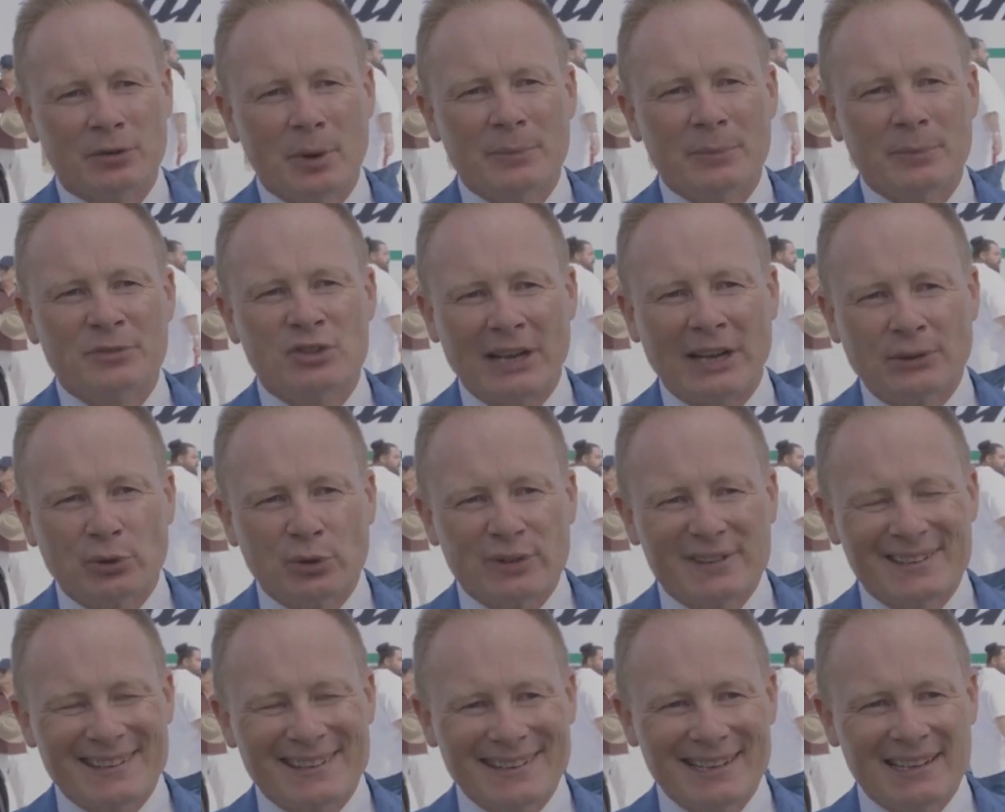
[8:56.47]
from
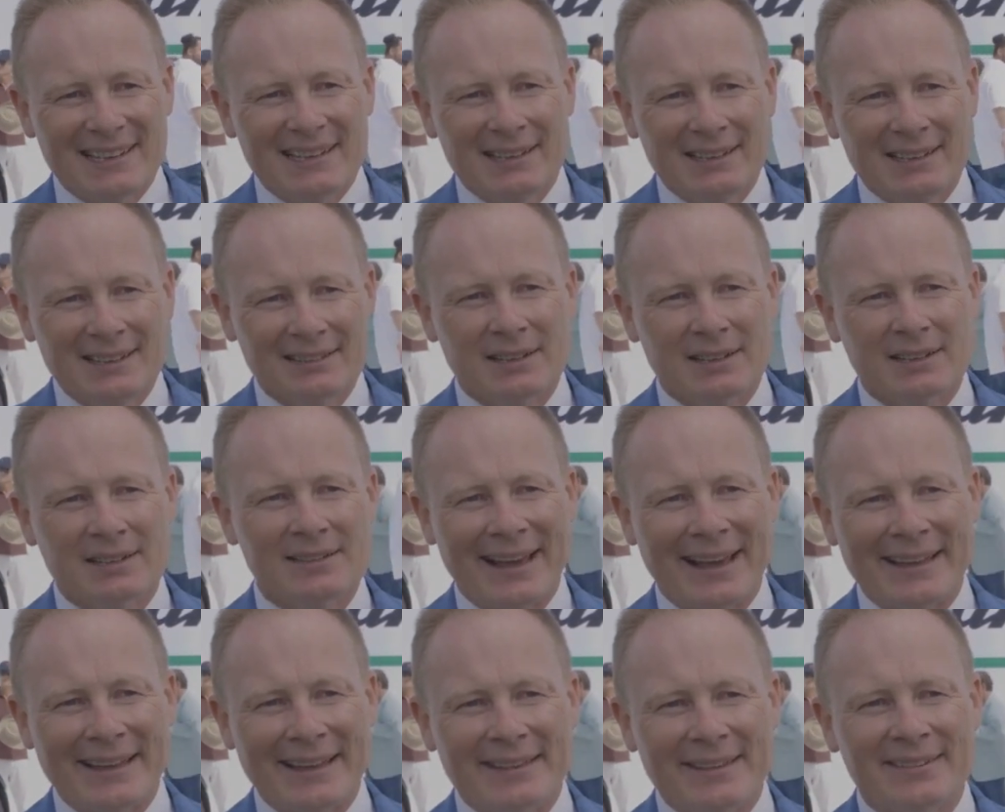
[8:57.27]
Centro Stile, the
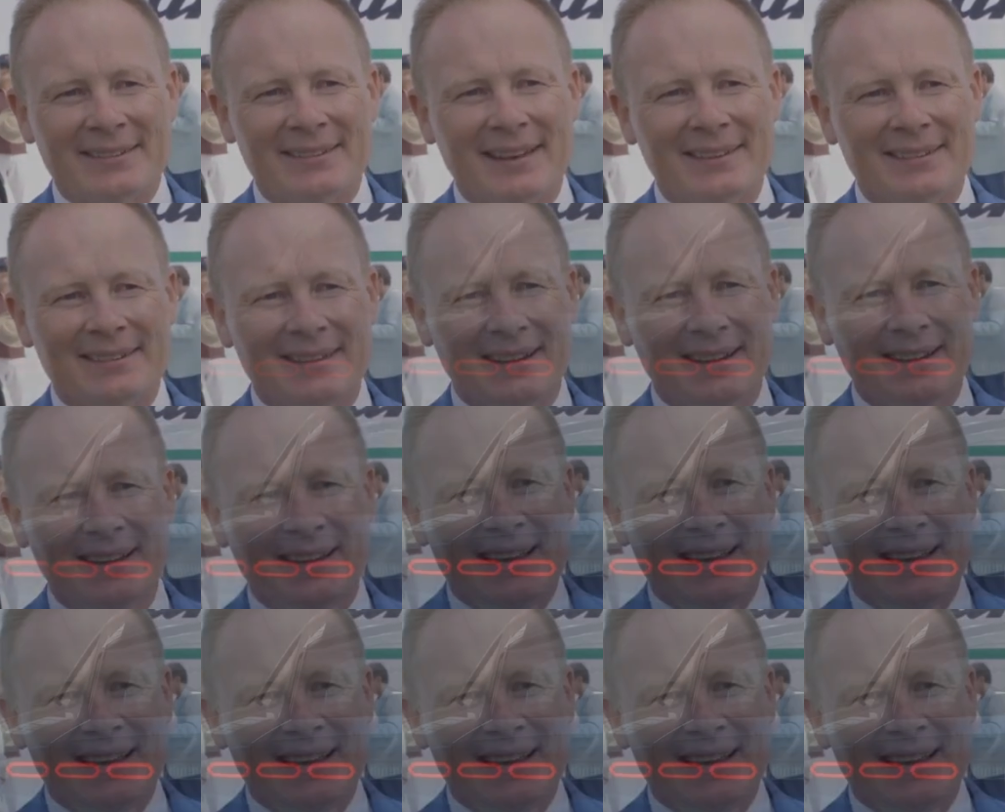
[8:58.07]
design center.